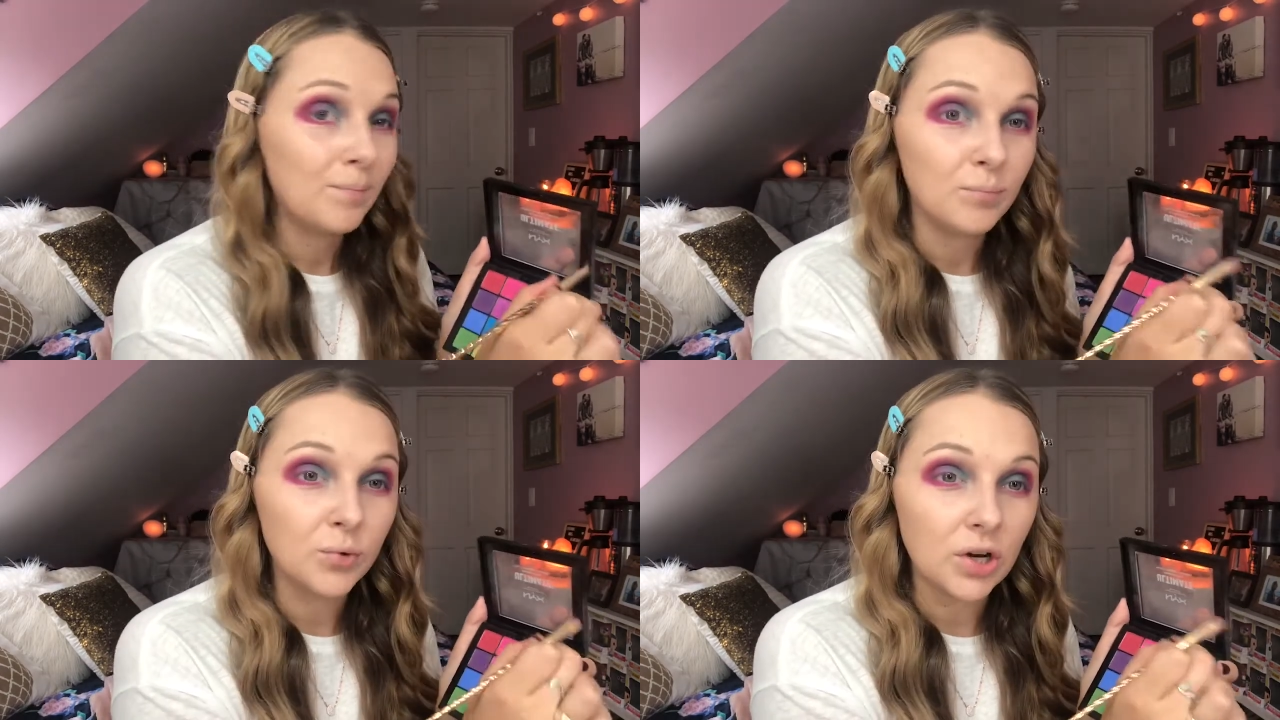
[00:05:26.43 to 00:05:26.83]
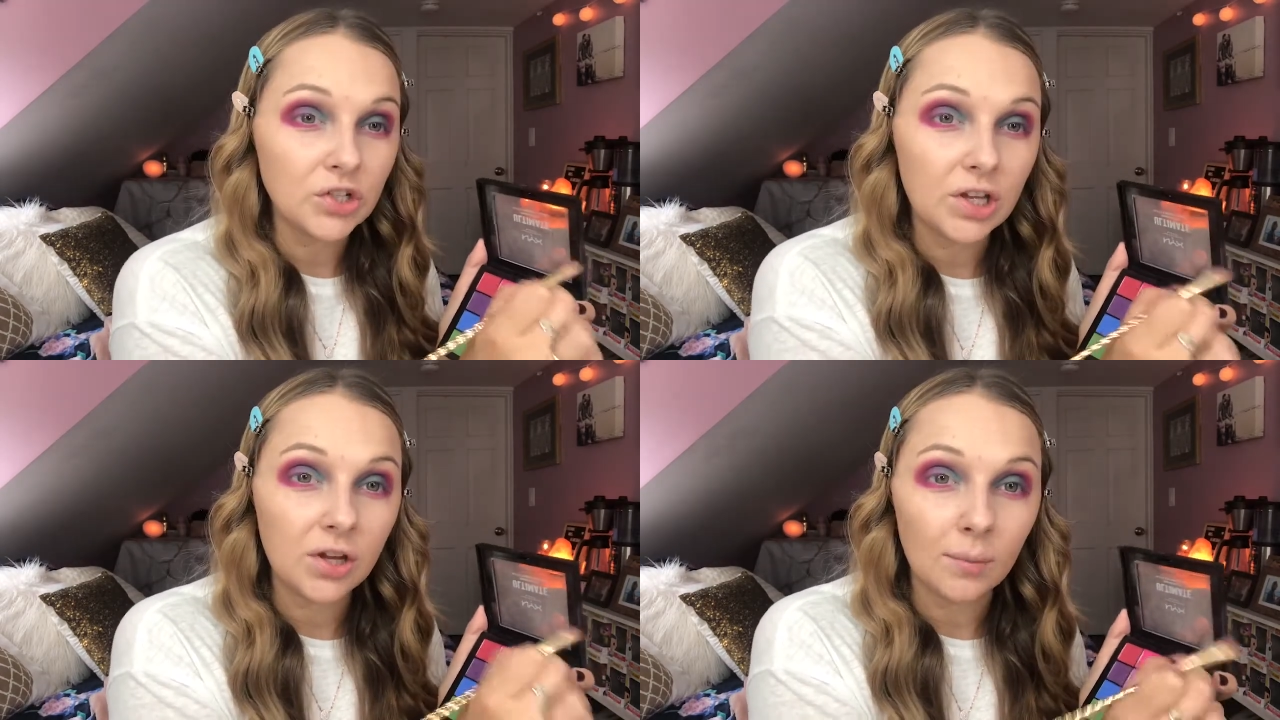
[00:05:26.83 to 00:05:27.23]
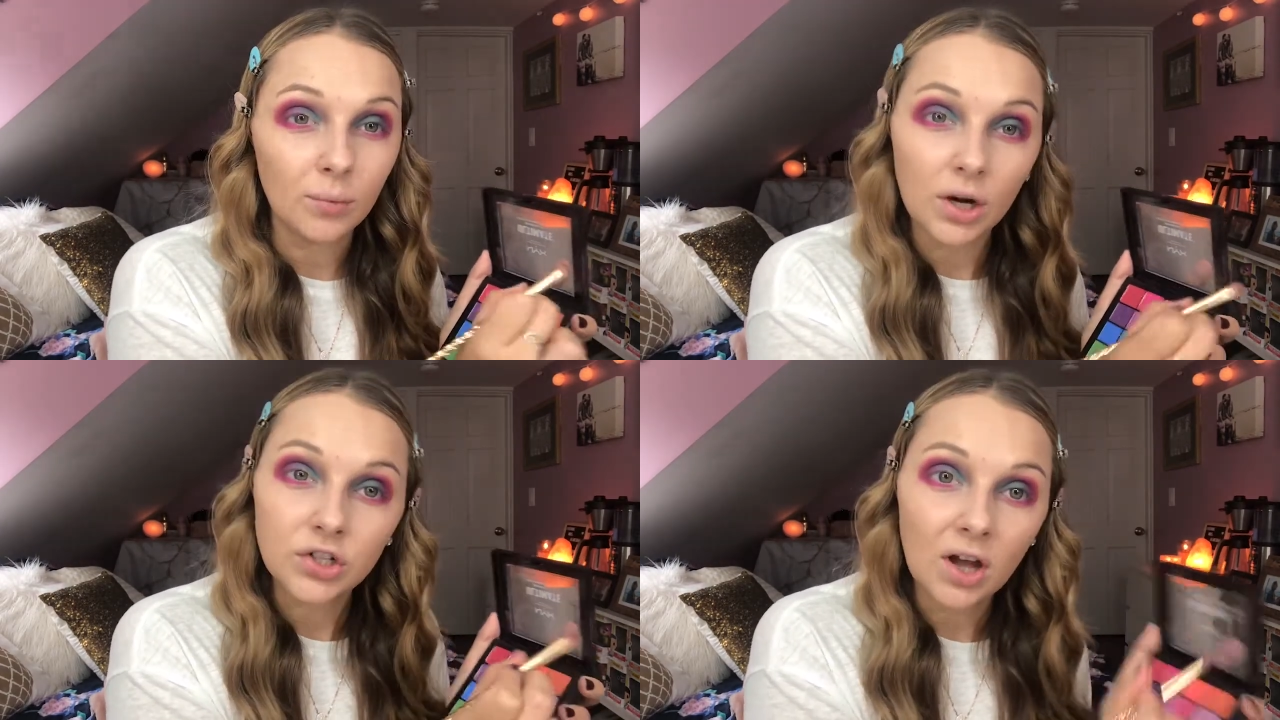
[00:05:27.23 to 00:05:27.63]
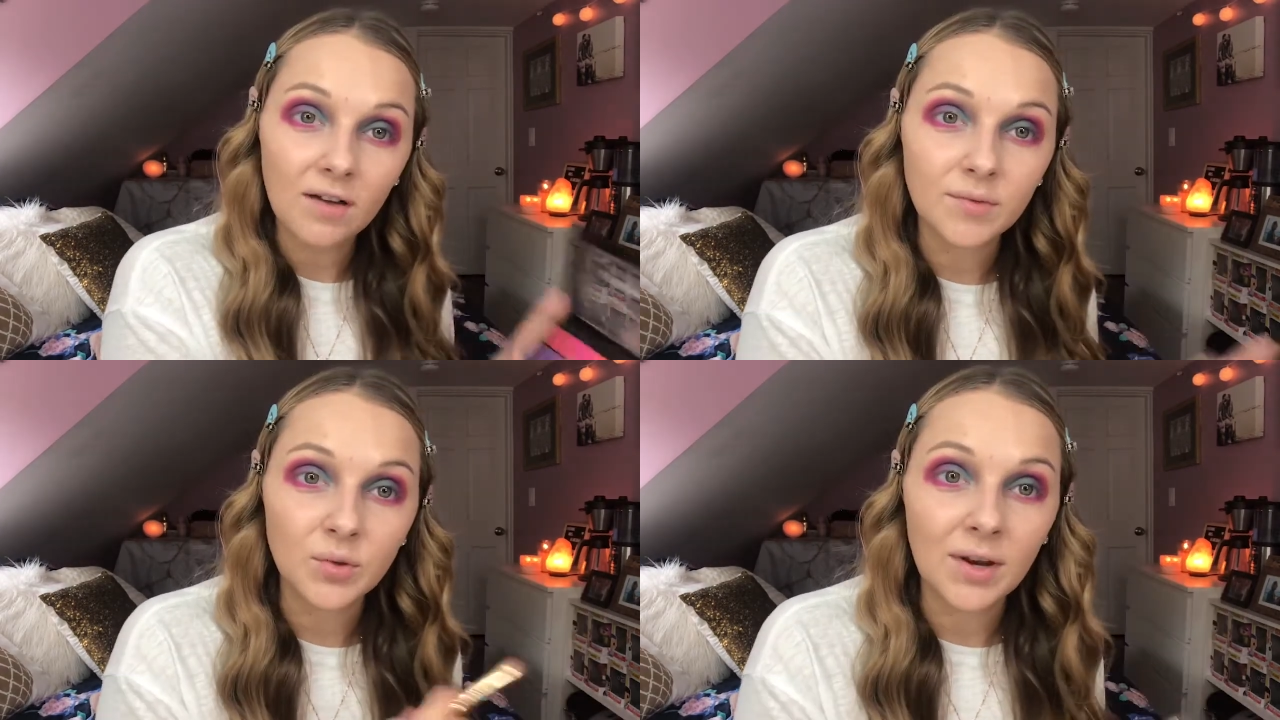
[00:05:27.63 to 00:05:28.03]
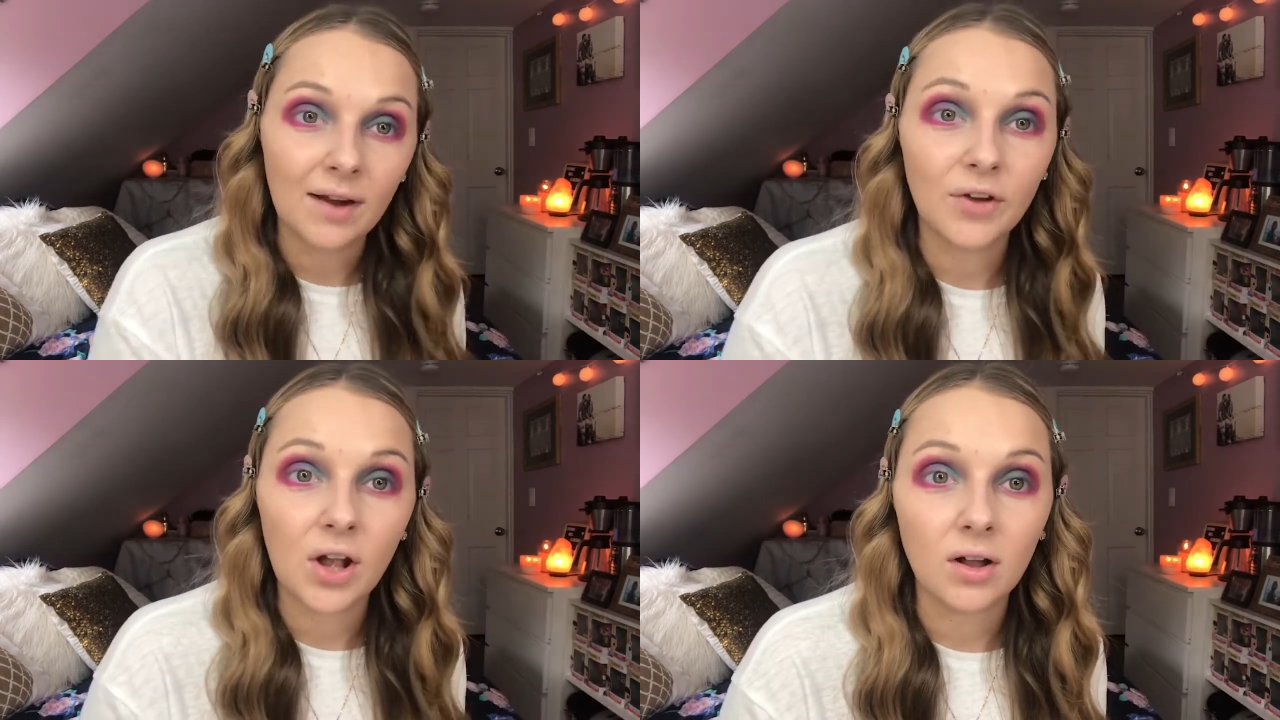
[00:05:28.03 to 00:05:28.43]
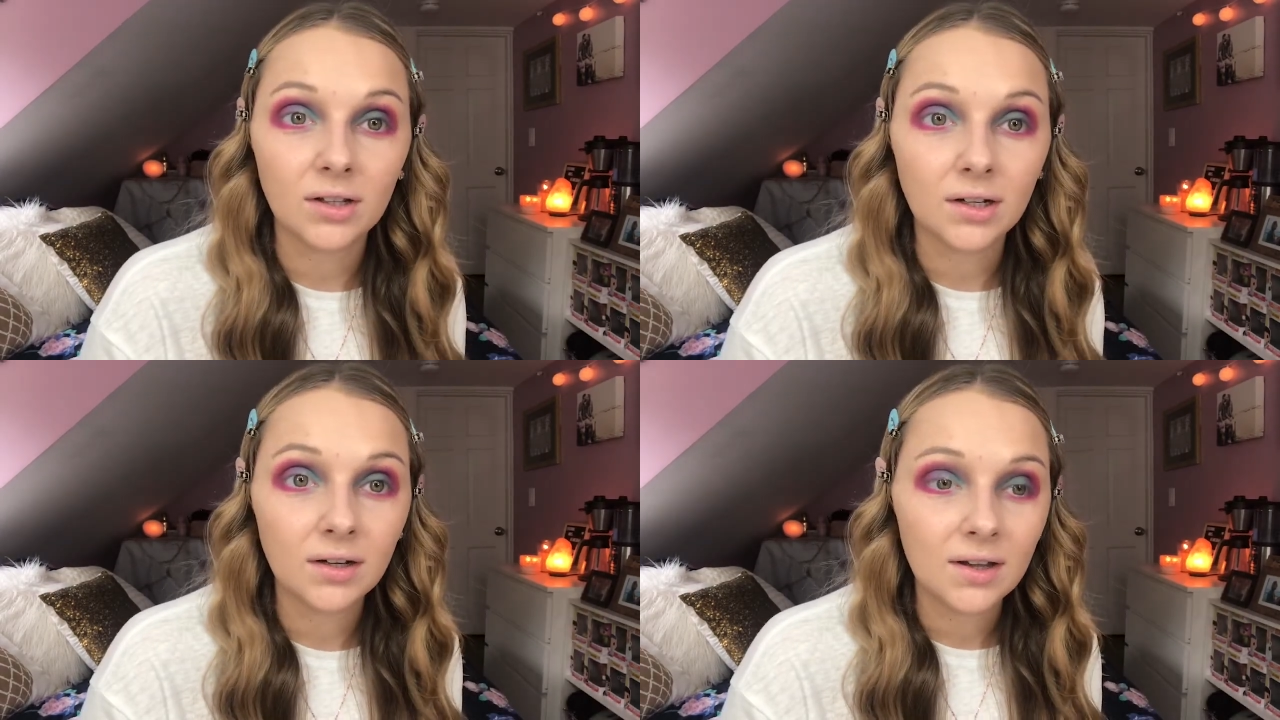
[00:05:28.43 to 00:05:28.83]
brushing your brush off between every color.